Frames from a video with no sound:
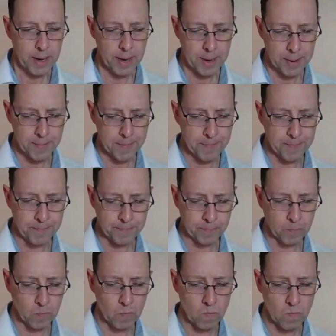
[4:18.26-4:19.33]

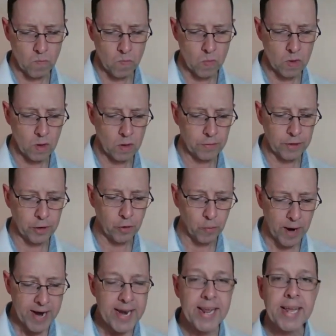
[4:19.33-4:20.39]
The
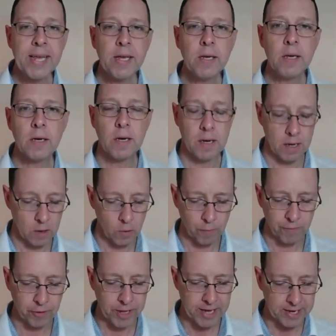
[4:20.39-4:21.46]
grading
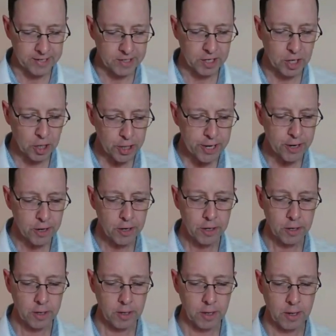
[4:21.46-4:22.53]
hopefully is
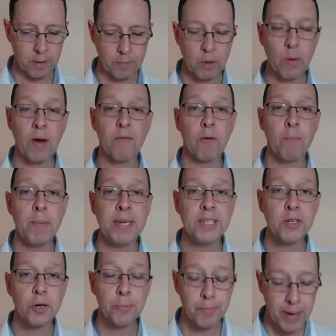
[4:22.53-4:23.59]
clear. You have a
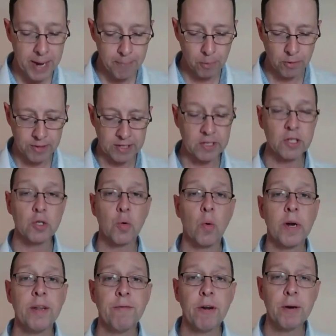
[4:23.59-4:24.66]
midterm paper that's
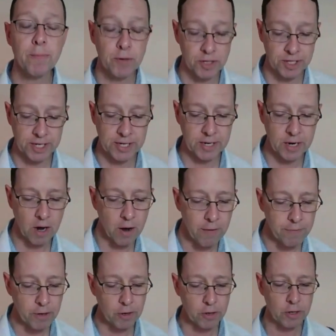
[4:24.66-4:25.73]
25%
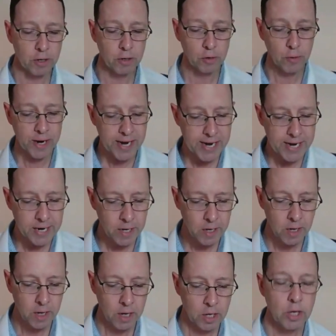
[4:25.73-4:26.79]
of your grade.
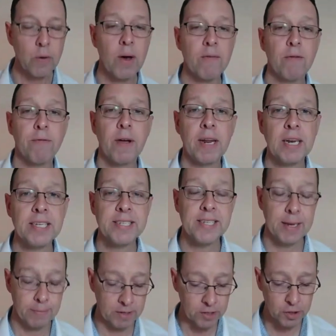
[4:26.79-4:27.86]
You have a final
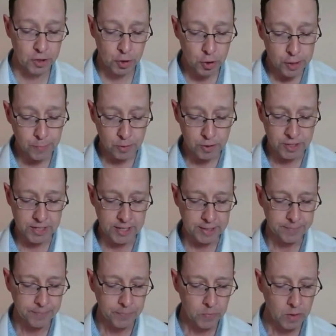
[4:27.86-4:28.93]
exam that's
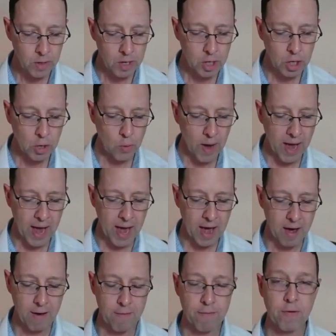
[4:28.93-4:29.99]
30%. You
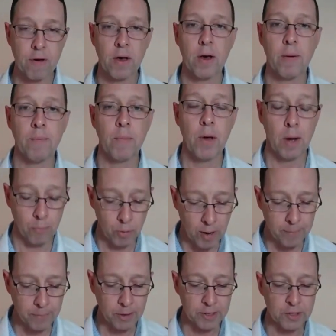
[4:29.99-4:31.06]
have a
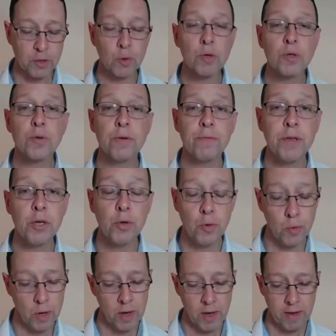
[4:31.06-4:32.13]
primary source
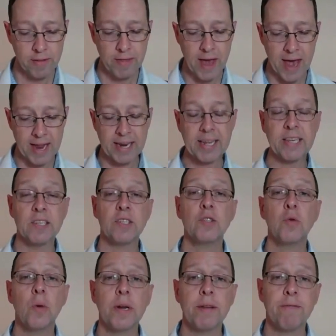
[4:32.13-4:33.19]
review that is
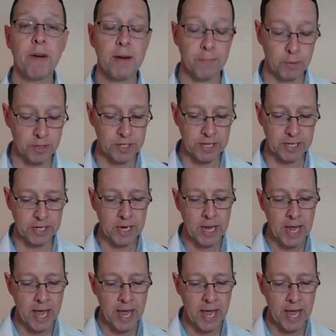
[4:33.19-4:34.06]
25%.